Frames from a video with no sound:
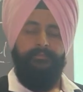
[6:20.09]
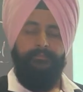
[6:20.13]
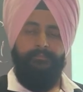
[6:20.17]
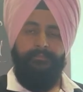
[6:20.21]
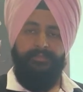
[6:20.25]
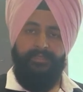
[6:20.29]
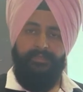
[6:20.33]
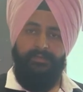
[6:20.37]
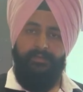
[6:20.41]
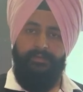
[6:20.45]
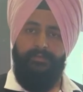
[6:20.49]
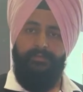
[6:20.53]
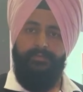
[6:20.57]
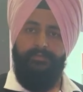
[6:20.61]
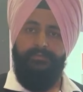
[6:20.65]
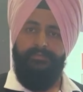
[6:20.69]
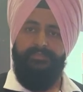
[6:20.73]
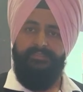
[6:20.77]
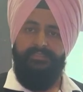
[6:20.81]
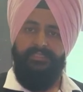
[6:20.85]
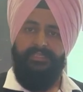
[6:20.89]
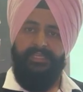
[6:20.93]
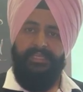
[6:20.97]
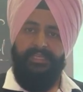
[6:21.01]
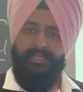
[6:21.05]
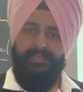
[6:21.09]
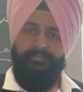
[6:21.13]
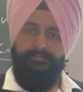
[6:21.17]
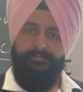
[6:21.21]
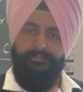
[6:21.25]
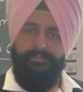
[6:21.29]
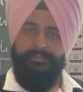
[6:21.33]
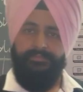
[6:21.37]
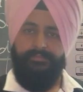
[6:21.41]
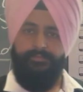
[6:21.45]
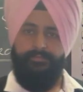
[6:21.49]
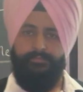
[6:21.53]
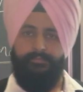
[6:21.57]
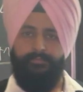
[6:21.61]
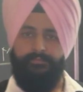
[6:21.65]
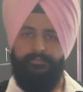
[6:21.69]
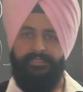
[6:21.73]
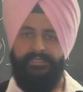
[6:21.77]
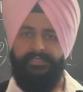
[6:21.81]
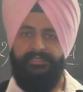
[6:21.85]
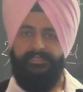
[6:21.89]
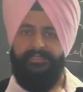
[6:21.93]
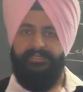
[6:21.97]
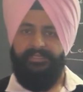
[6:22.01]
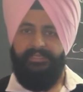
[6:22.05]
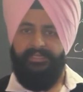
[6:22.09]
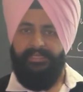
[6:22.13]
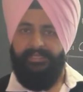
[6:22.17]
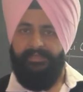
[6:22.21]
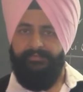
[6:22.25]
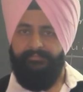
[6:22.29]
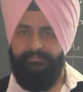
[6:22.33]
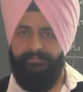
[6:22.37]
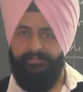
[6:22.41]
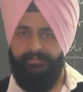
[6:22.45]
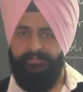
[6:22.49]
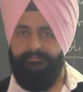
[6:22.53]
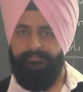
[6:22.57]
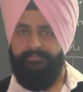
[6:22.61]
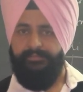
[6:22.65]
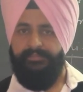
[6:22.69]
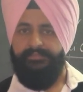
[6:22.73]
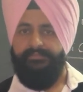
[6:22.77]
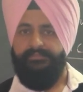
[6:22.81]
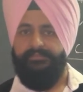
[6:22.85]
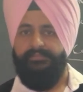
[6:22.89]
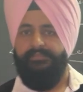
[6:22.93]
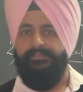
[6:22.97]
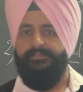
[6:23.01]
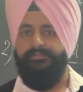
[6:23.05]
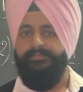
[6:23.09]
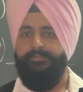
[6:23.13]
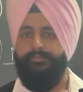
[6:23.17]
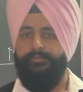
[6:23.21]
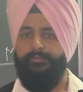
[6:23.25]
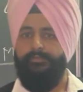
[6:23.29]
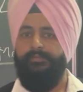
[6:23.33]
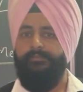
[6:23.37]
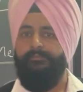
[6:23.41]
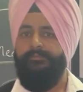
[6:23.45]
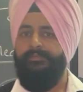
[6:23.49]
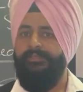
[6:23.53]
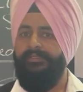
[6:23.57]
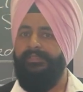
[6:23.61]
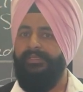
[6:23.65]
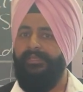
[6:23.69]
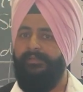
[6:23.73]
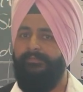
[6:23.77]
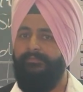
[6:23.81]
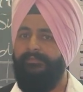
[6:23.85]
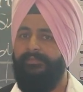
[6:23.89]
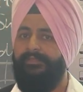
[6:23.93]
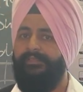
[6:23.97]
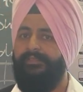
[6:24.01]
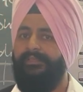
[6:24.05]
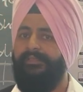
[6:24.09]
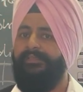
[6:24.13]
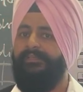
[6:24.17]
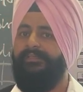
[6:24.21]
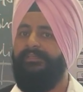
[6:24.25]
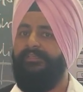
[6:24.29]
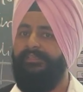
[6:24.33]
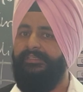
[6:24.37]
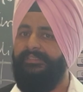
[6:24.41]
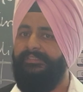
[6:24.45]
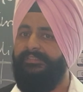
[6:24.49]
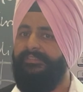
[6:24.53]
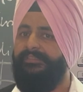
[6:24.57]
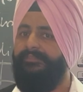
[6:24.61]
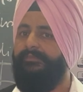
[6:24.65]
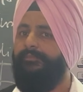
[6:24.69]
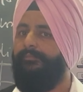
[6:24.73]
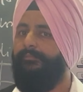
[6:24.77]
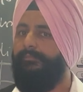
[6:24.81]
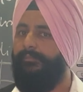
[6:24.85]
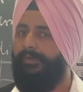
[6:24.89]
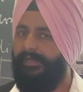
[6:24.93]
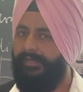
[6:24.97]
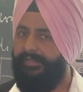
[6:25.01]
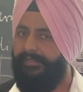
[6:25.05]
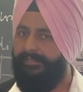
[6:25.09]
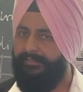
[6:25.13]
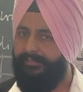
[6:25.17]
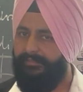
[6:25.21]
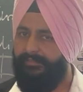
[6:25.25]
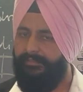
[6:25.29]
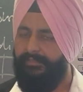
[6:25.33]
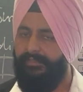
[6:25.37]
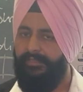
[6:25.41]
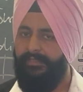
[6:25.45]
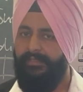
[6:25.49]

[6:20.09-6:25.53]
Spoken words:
because every student, every person should be having a creative mind.